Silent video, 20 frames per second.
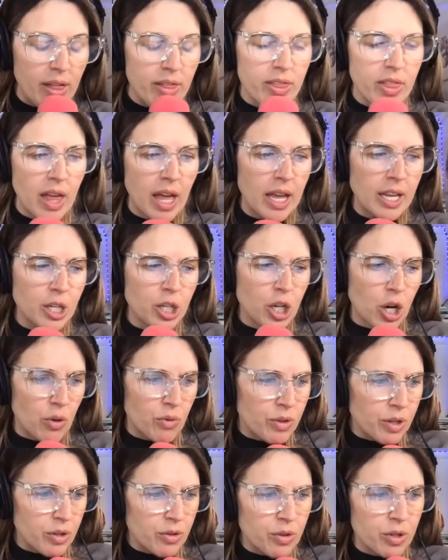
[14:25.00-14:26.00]
you know,
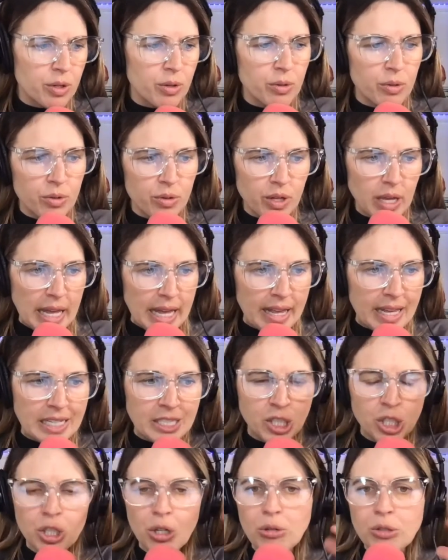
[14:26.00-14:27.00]
the the it
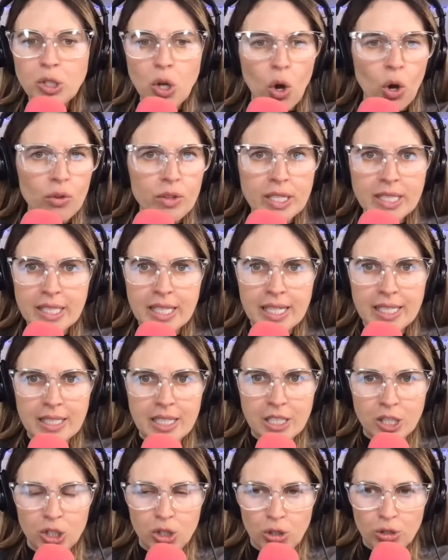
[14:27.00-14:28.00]
shows all these things
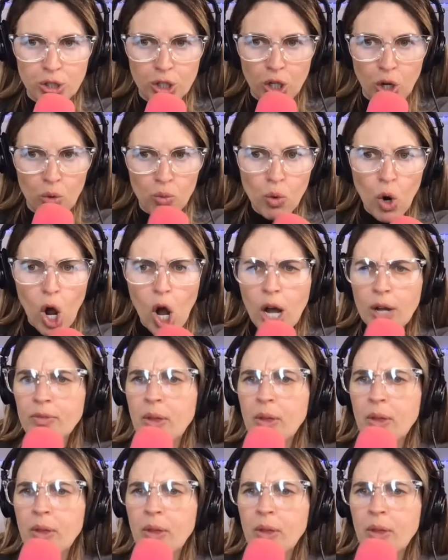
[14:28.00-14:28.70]
that start to go wrong.